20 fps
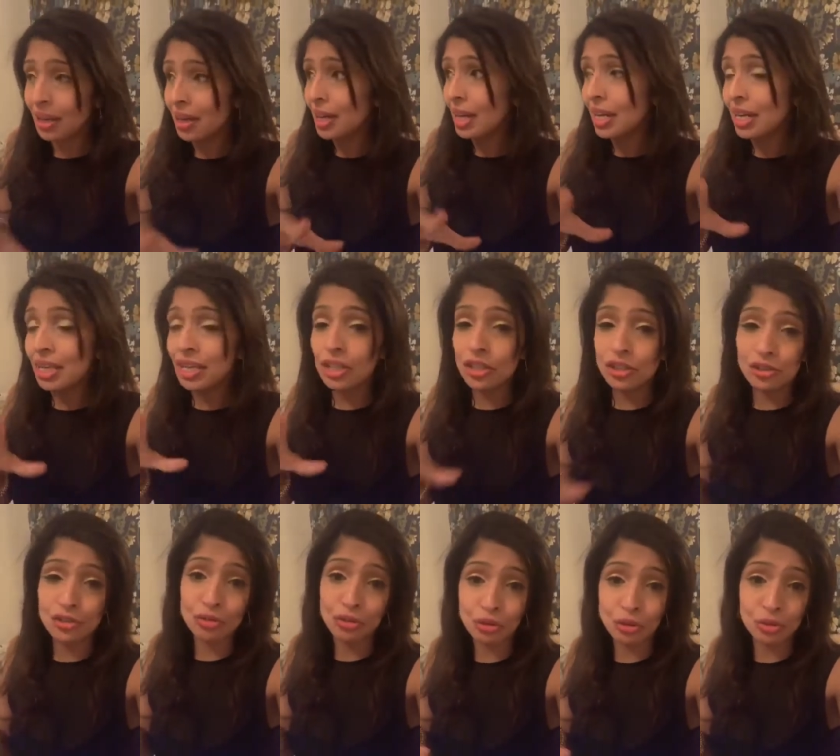
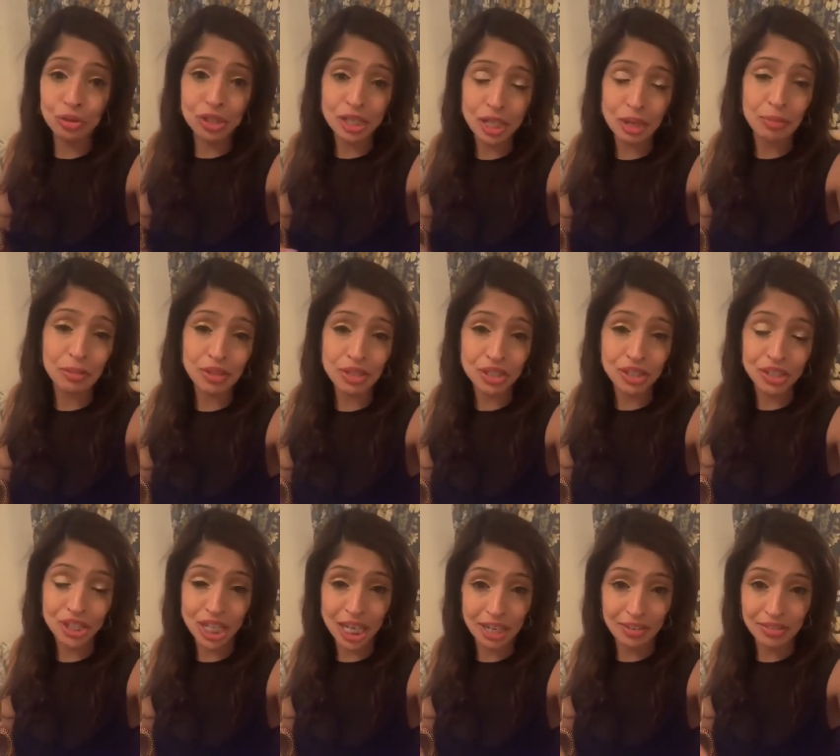literal celebrity
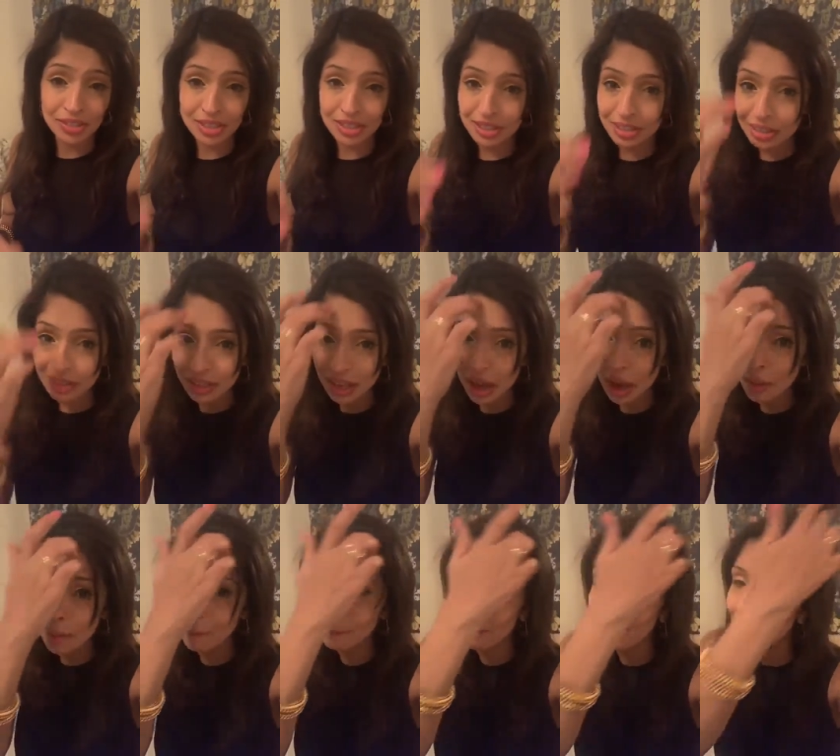chefs. Just
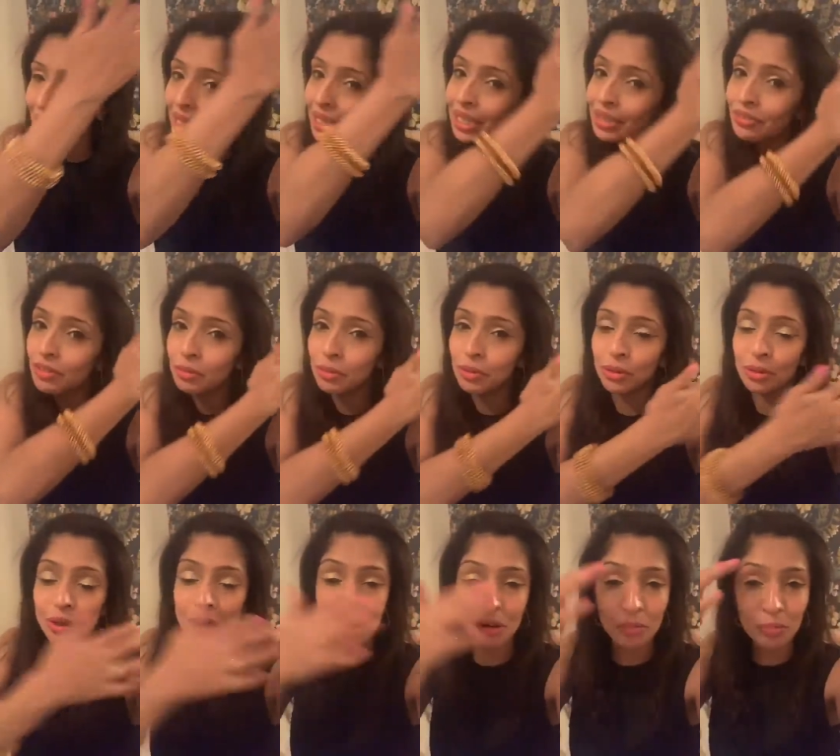
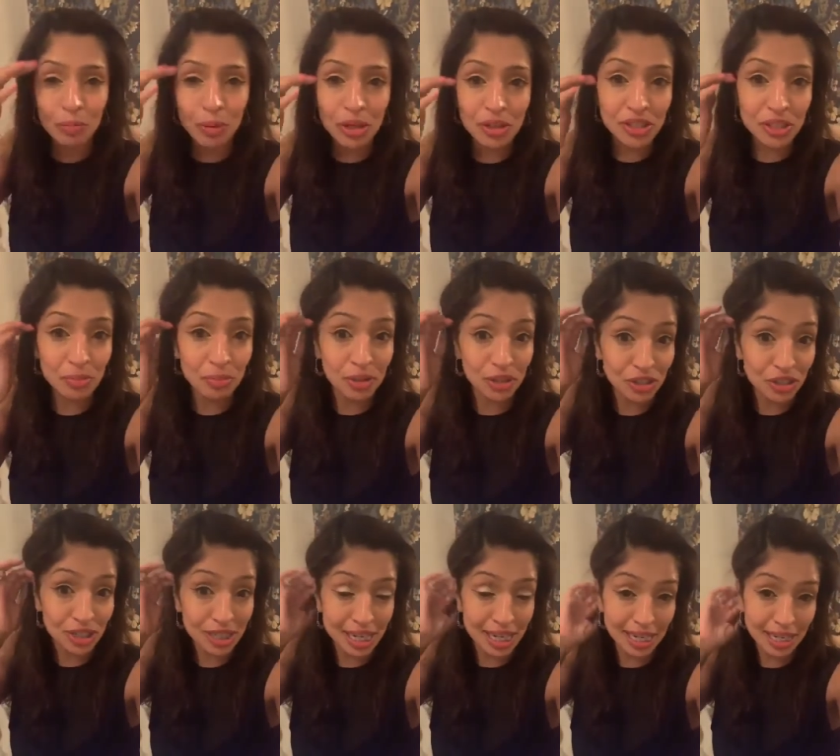unbelievable. I'll post some
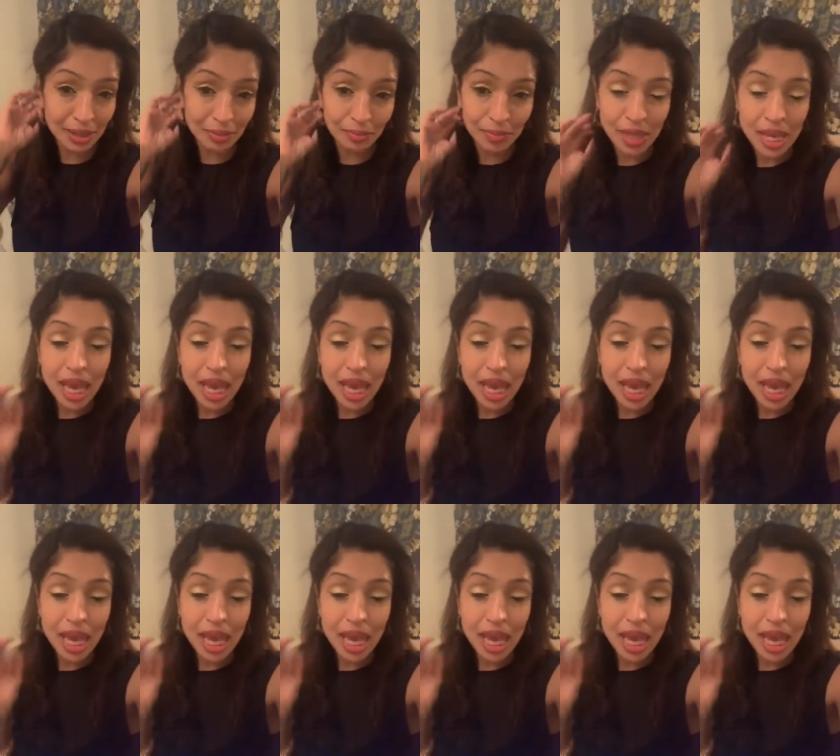pictures later.